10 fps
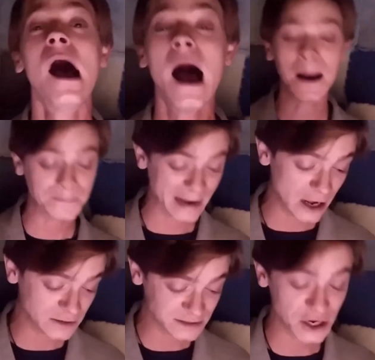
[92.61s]

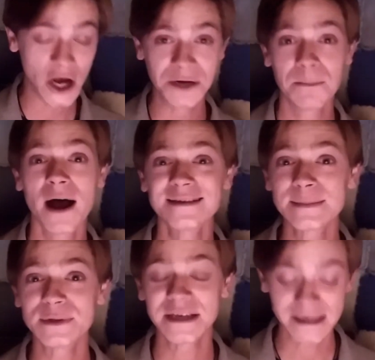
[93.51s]
about Dawn
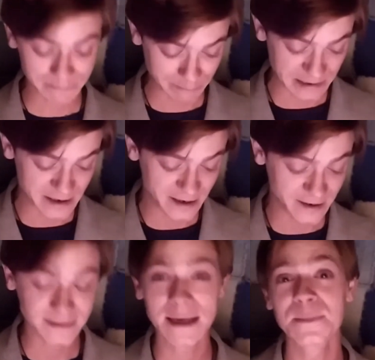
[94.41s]
possibly
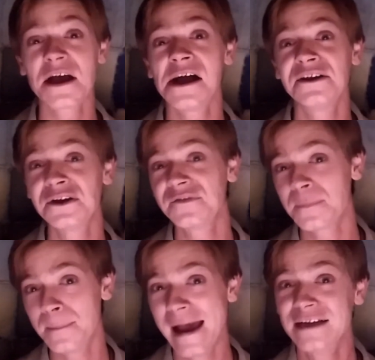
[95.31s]
being some kind of
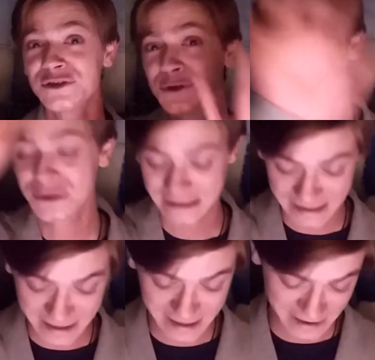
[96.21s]
magical
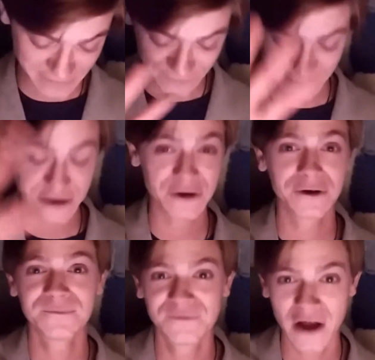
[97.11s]
key
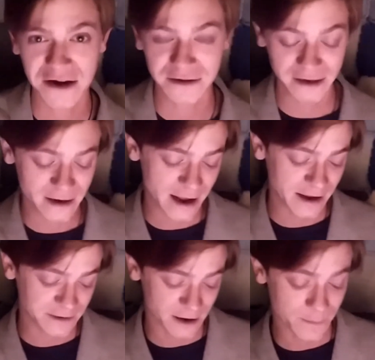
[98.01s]
figure, finally.
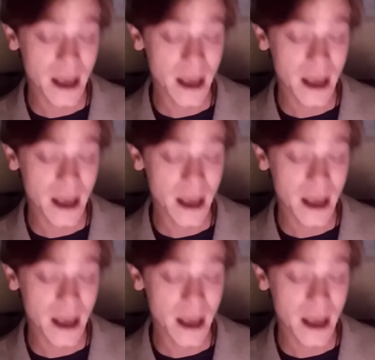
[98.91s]
And,